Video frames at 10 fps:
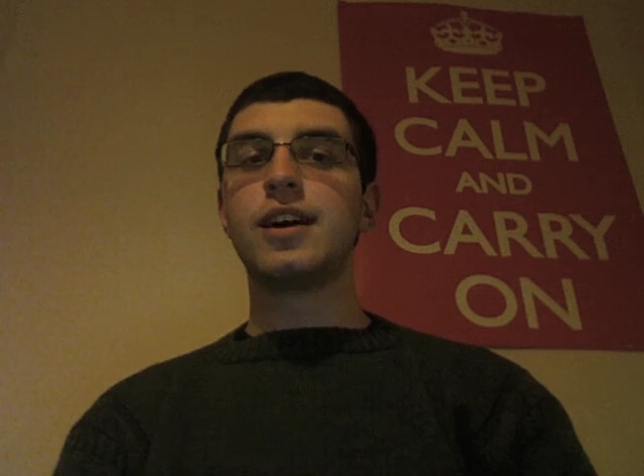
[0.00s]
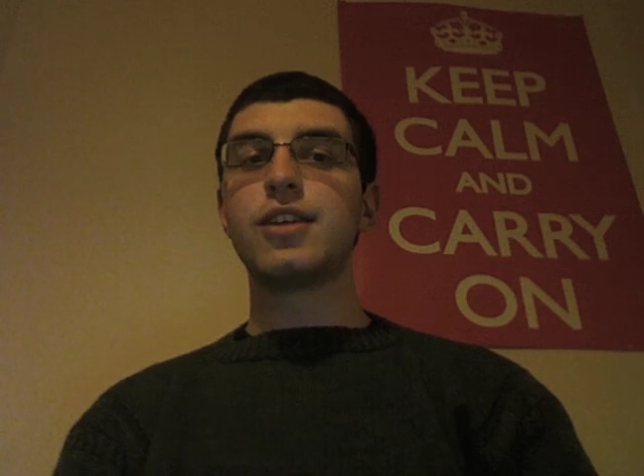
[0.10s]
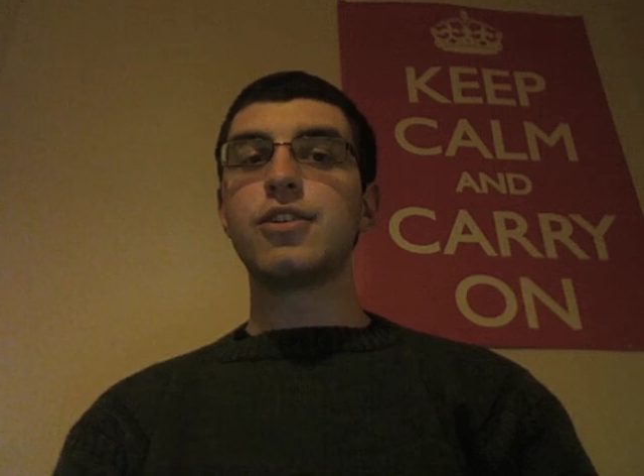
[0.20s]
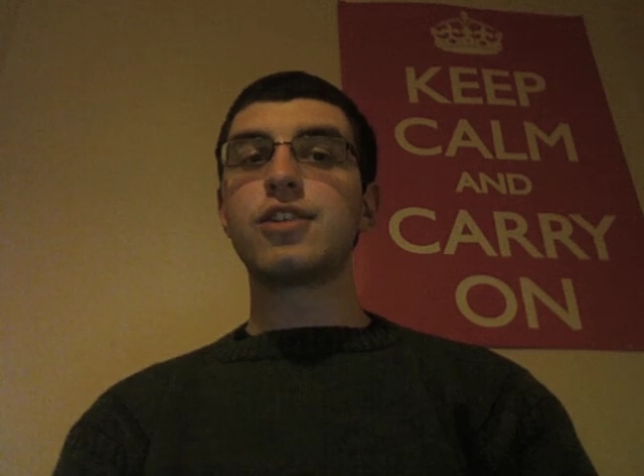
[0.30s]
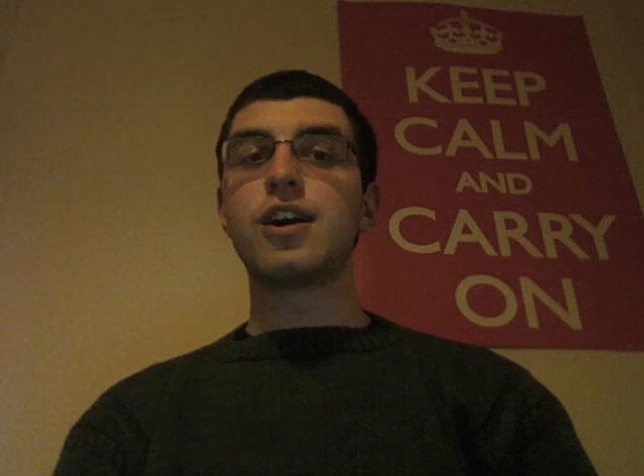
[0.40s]

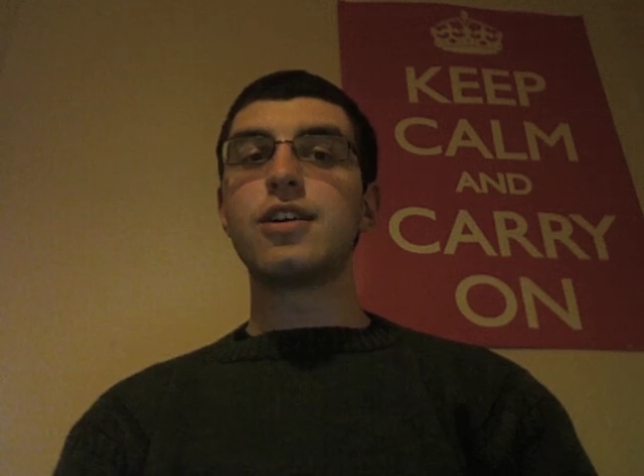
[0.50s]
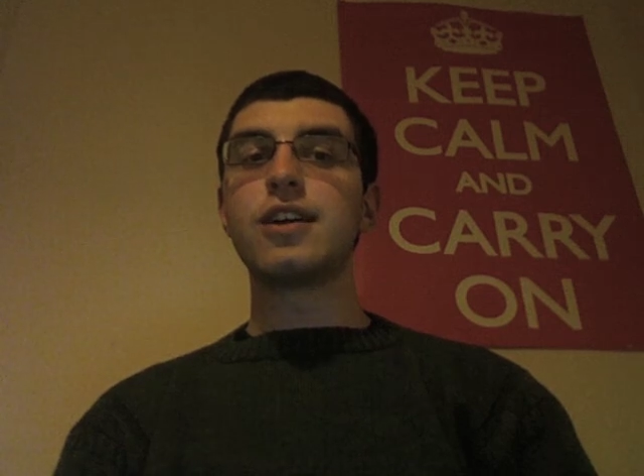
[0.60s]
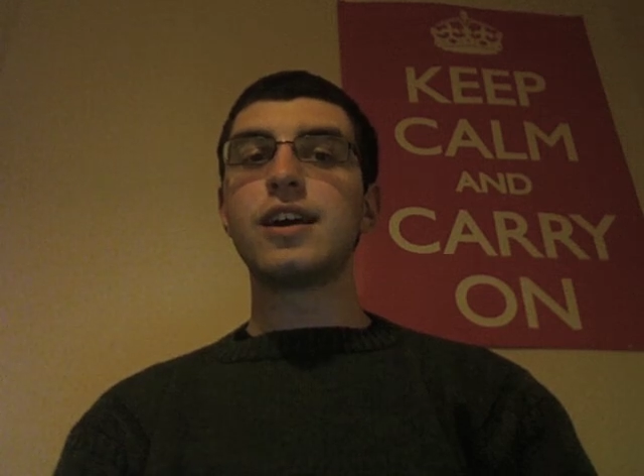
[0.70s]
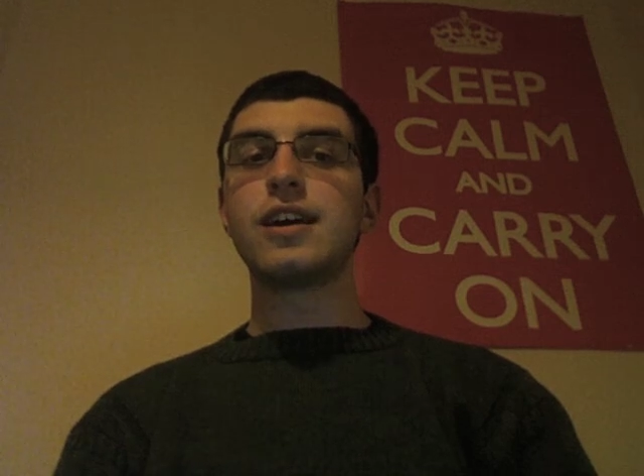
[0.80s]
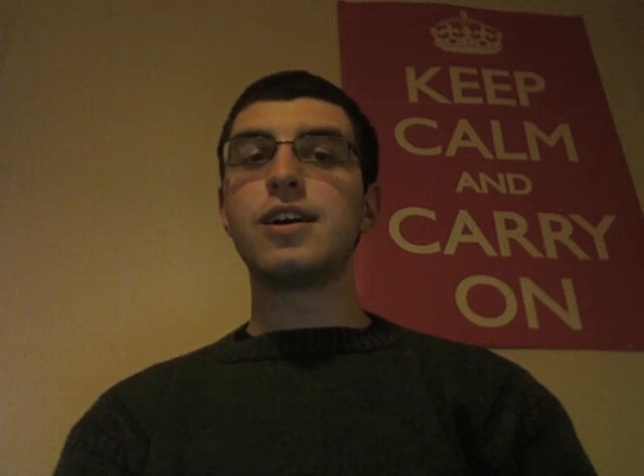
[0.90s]
There is
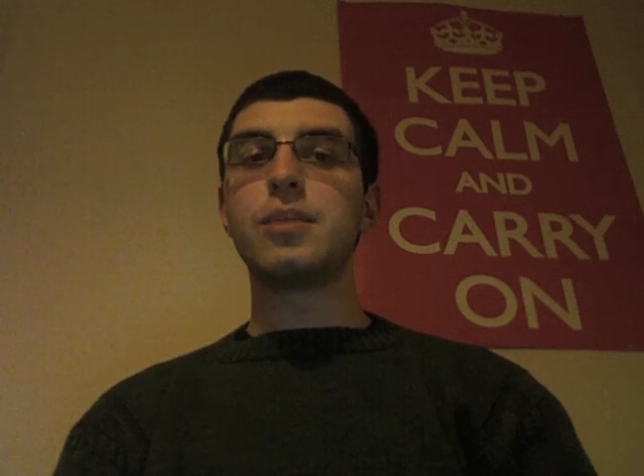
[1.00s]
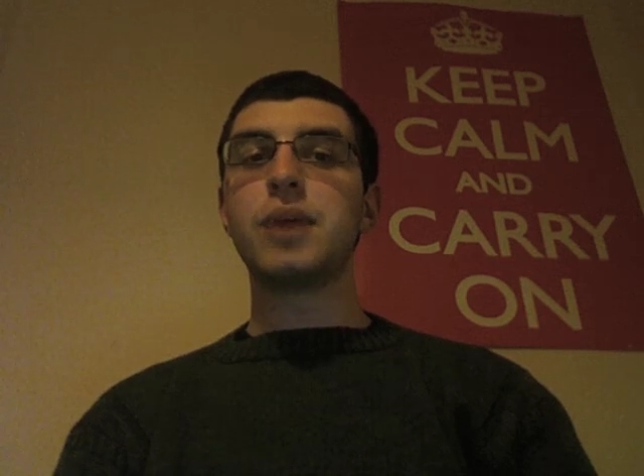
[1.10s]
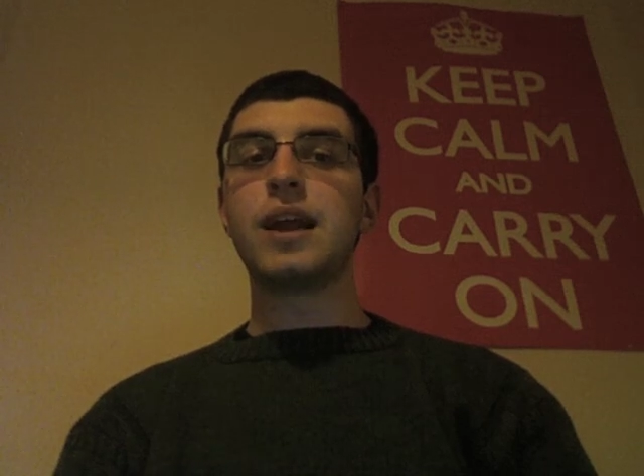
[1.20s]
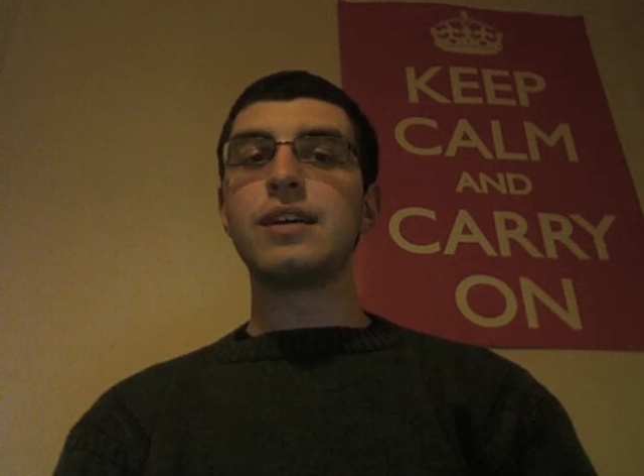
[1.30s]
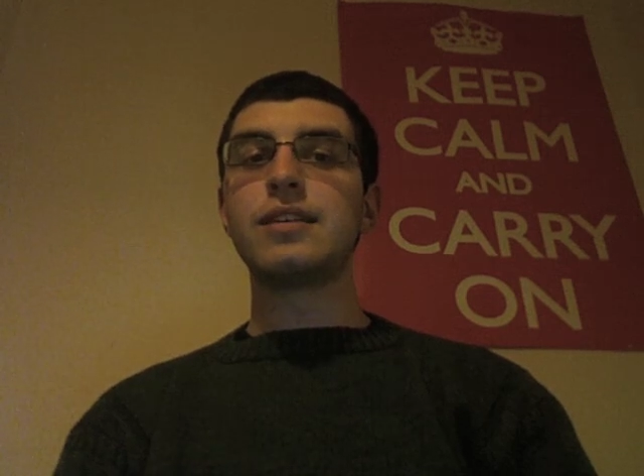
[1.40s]
hunger in our
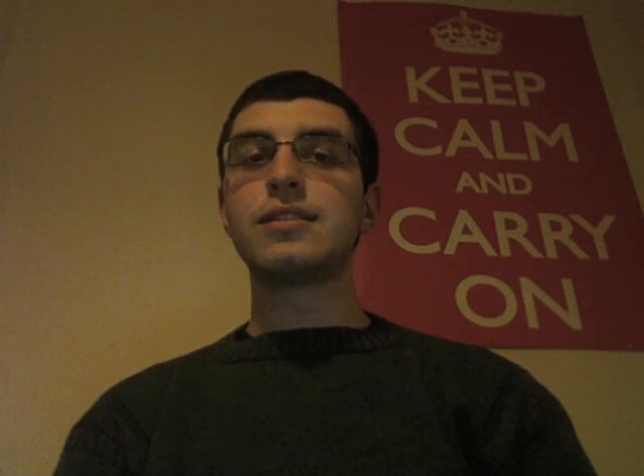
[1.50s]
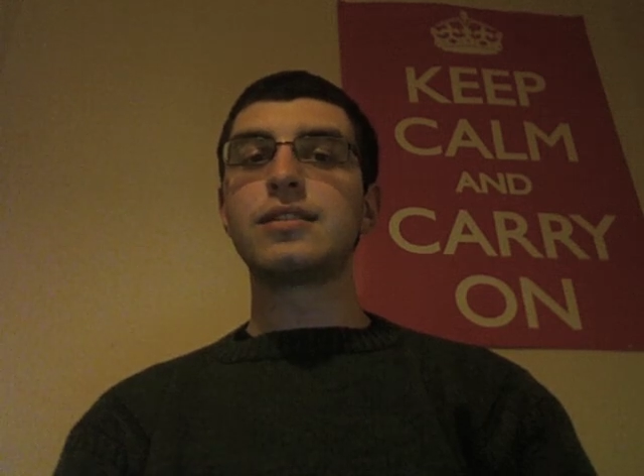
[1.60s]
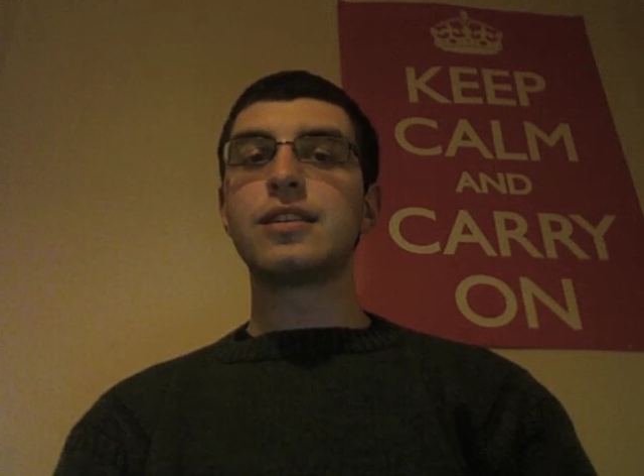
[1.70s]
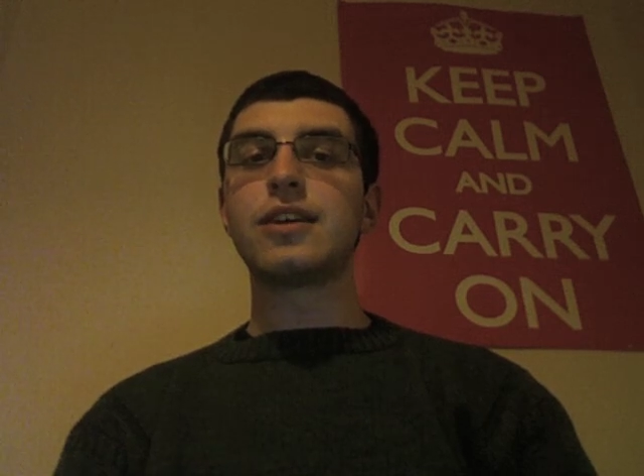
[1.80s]
bellies,